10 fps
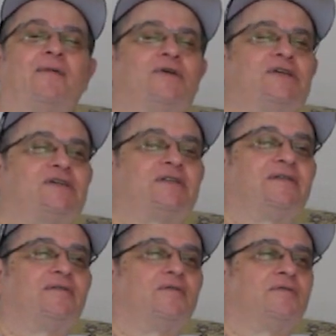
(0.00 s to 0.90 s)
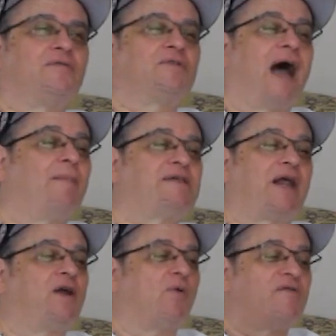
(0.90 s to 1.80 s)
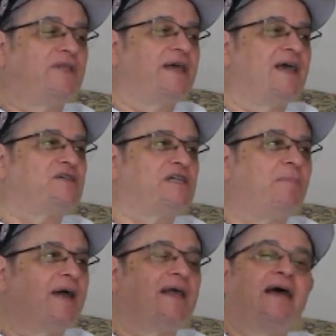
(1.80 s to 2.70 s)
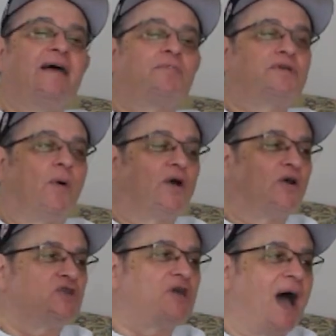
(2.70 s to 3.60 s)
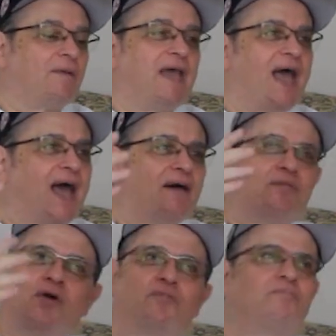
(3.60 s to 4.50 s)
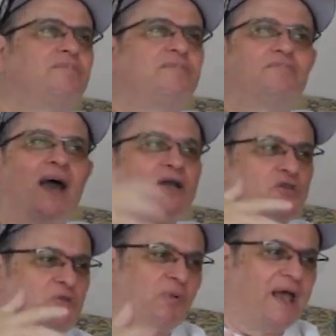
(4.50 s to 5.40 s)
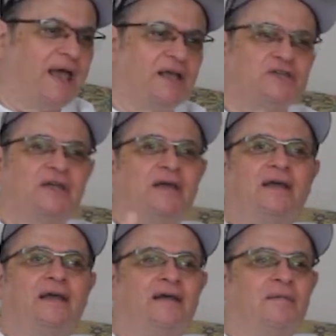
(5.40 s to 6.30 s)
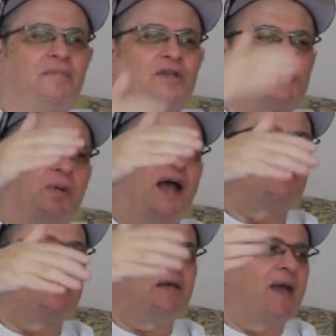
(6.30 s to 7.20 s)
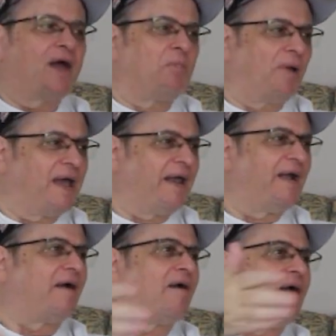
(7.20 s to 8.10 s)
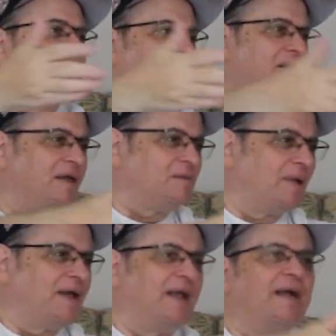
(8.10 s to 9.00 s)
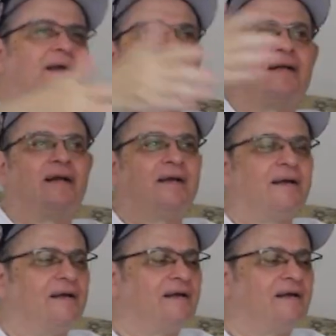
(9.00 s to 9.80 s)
But it was just. Tommy said, I know where everything is. He's been. You want to go to John? Yeah, go Baxter Springs. This place. Mickey Mantle played here. He played here.